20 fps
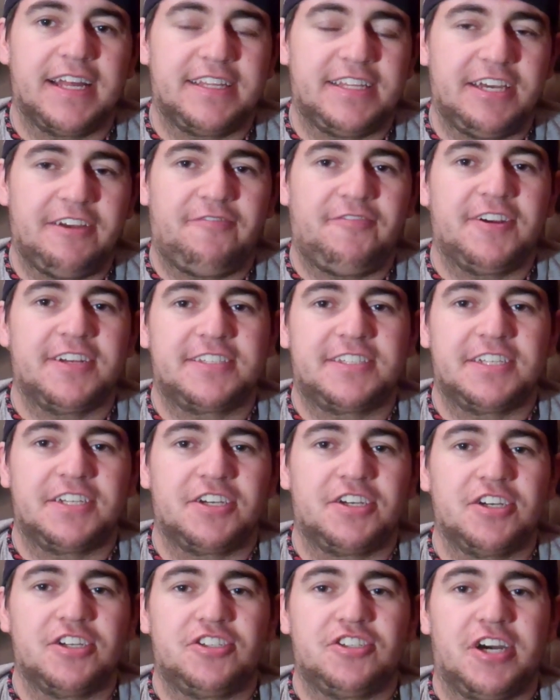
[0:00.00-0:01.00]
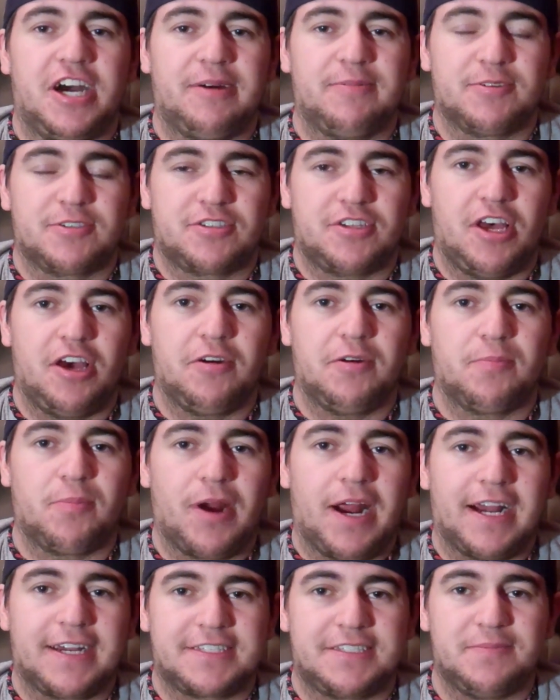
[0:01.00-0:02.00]
that defense did a good job of slowing
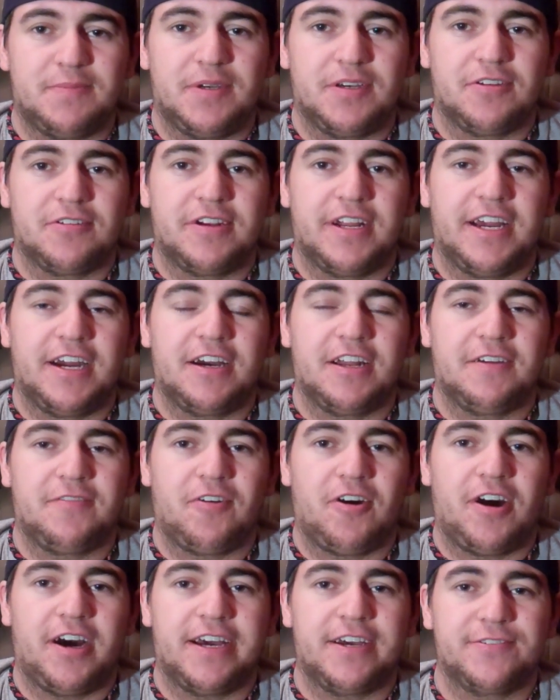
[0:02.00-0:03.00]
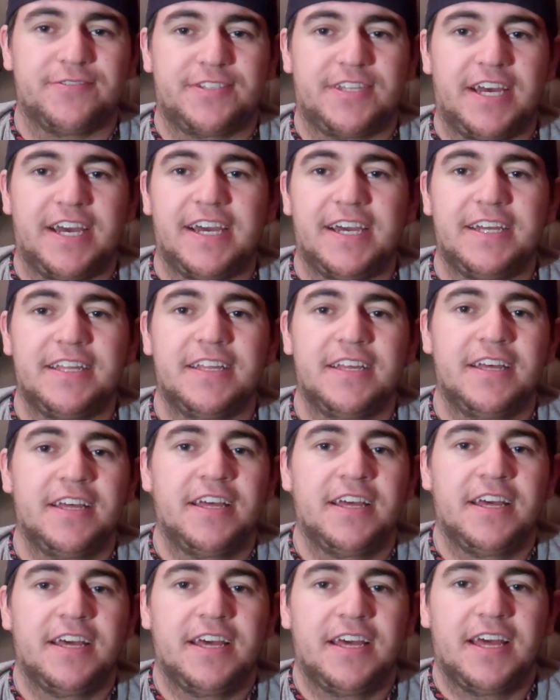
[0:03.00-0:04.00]
Braxton Miller down of Ohio State
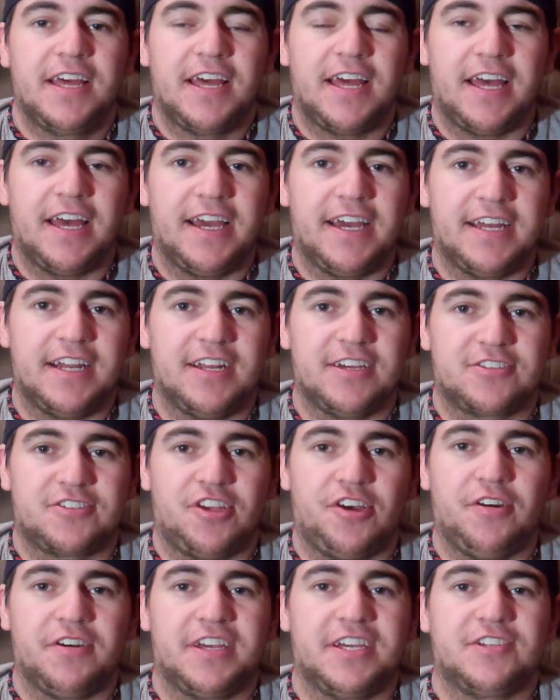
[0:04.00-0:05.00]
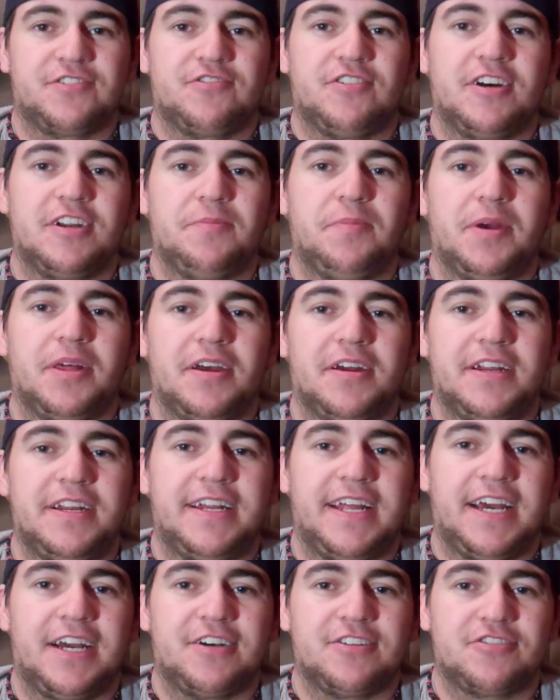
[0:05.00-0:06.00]
and uh, slowing his run ability
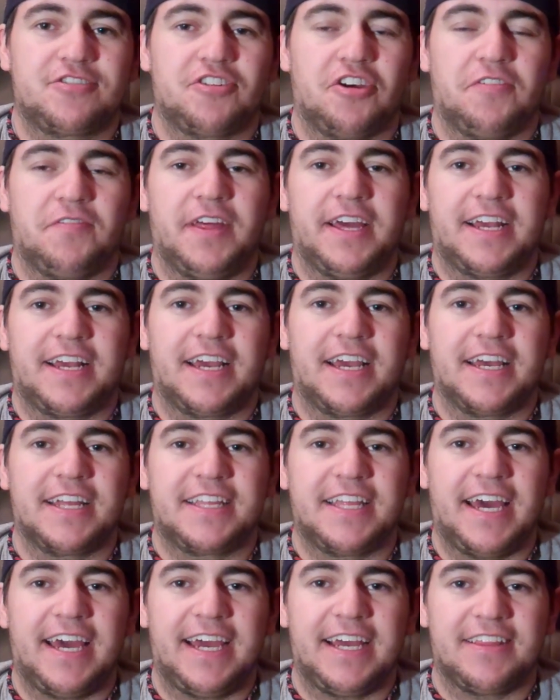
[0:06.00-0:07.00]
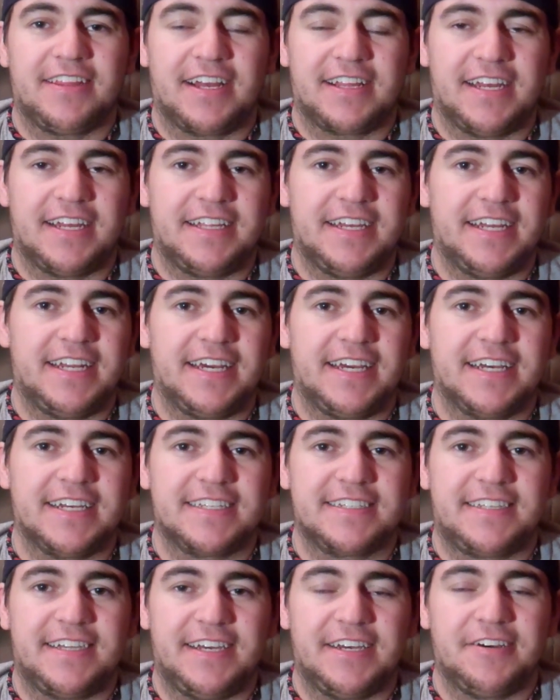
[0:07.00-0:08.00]
down. So they could contain like they did
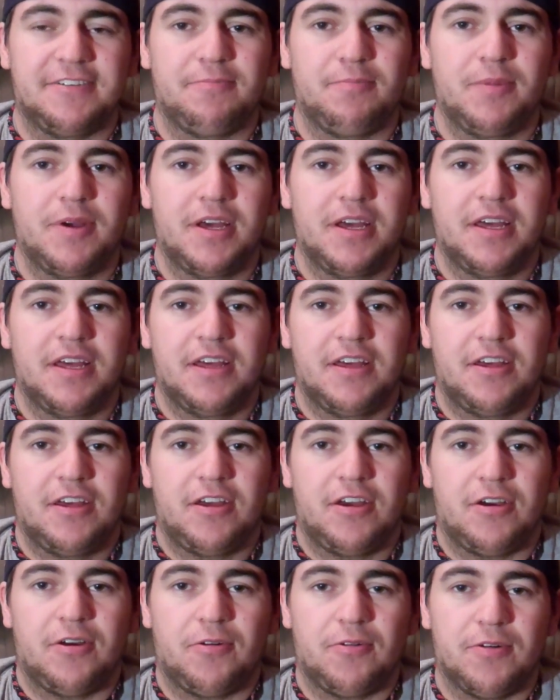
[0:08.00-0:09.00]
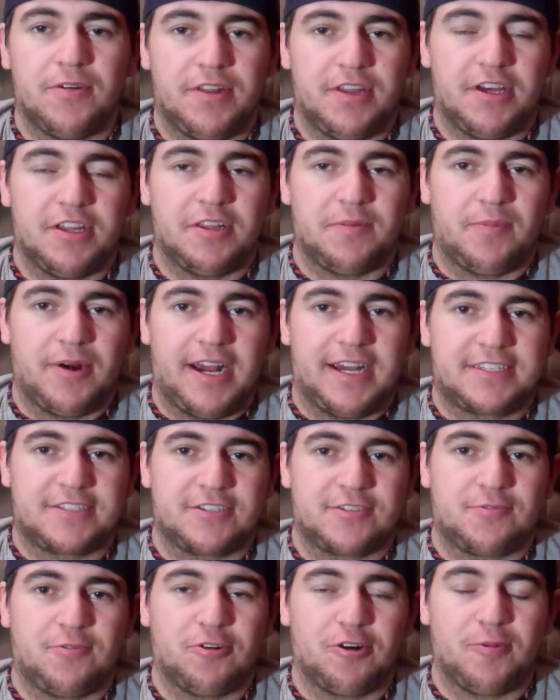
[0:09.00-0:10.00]
against him on uh,
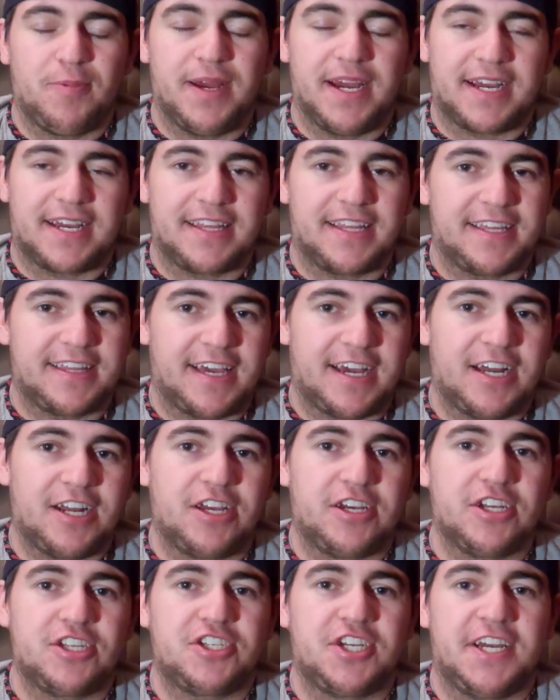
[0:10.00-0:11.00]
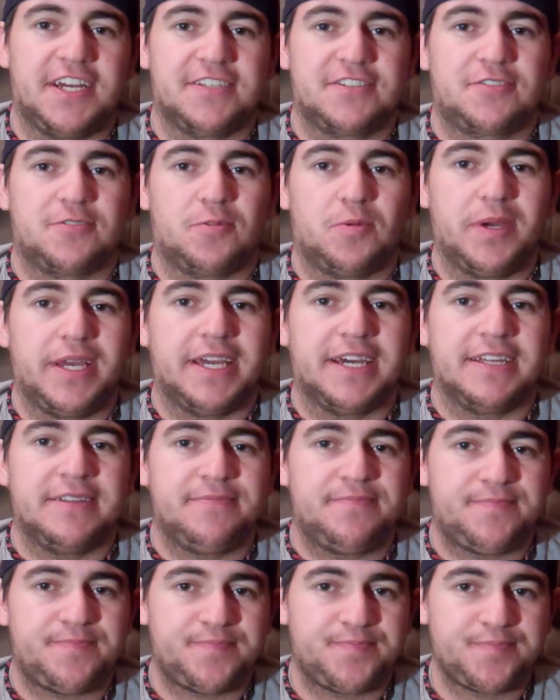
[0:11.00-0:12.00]
Nebraska's quarterback, I think they got a good chance to
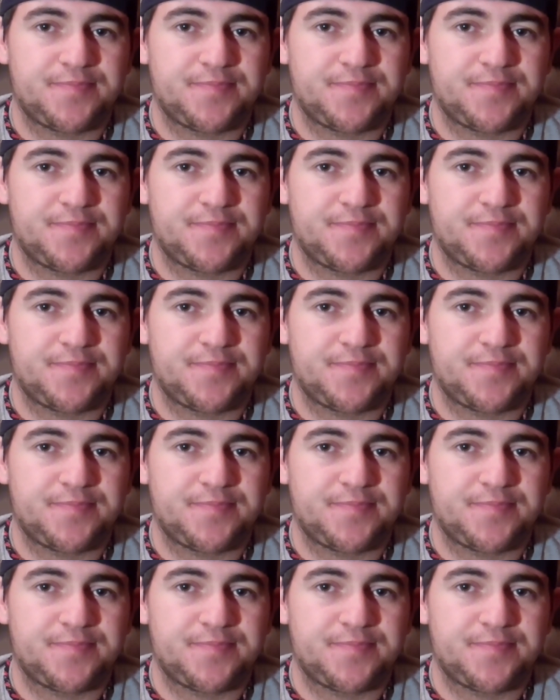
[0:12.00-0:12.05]
win.